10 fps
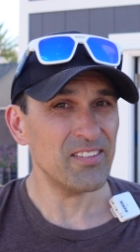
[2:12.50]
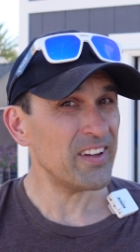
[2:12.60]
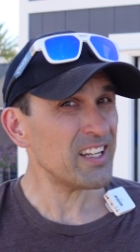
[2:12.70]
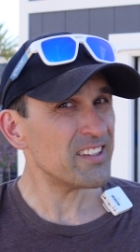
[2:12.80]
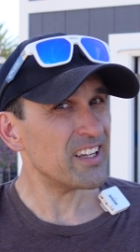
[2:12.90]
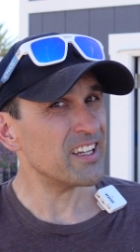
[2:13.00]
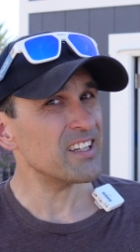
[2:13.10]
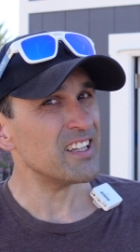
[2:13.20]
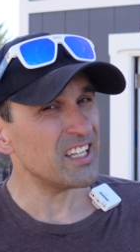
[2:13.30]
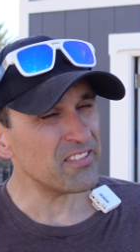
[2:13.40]
If
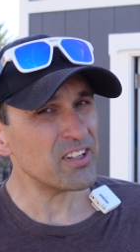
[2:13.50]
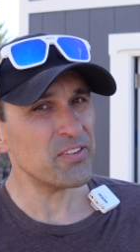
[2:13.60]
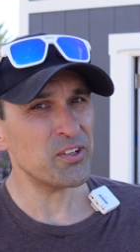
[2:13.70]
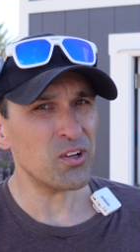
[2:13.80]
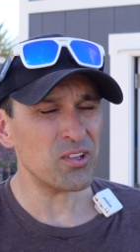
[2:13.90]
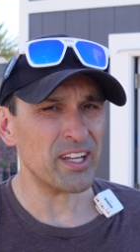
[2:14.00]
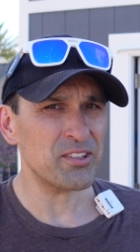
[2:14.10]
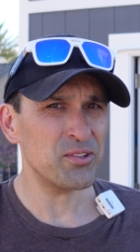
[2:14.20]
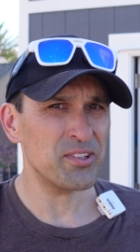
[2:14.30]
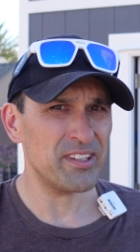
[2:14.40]
anything, even if you don't
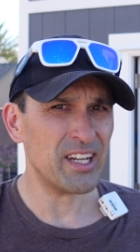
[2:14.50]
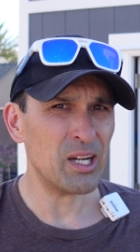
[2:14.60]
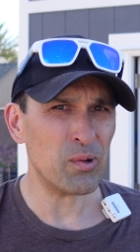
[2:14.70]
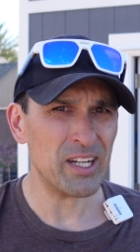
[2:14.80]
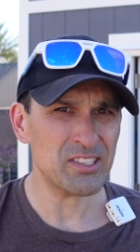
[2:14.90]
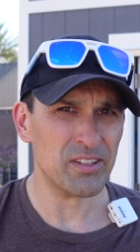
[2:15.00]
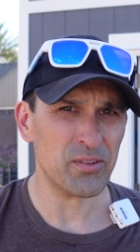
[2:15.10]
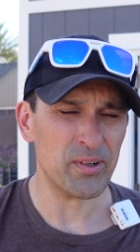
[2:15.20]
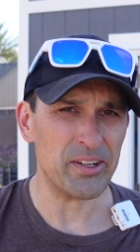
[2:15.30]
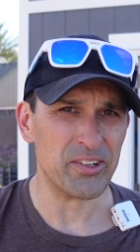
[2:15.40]
like doing DIY
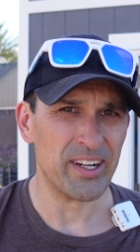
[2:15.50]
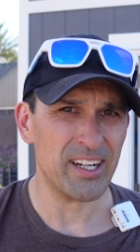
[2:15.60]
stuff around your